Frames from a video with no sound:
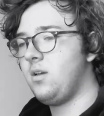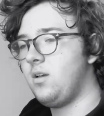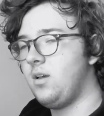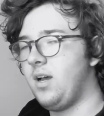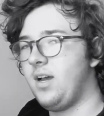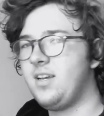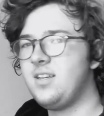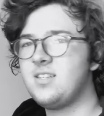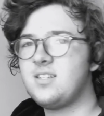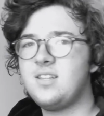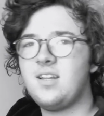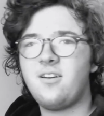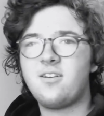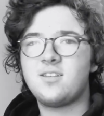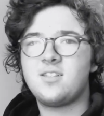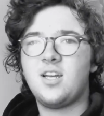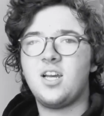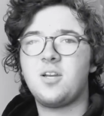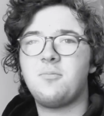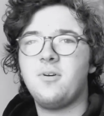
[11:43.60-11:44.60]
I guess now I can
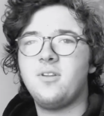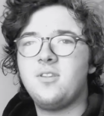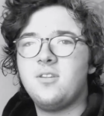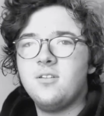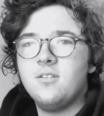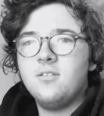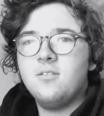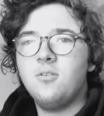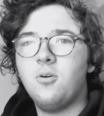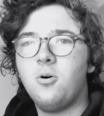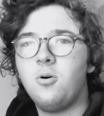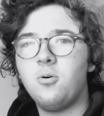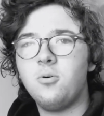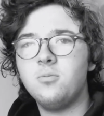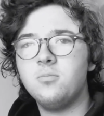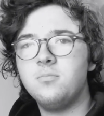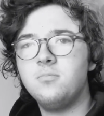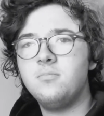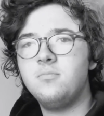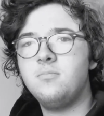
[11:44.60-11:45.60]
talk about the whole
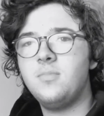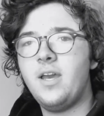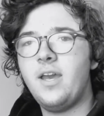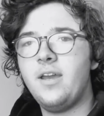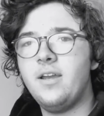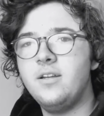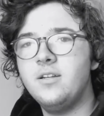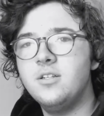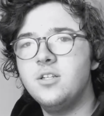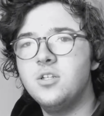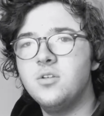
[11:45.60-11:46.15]
Age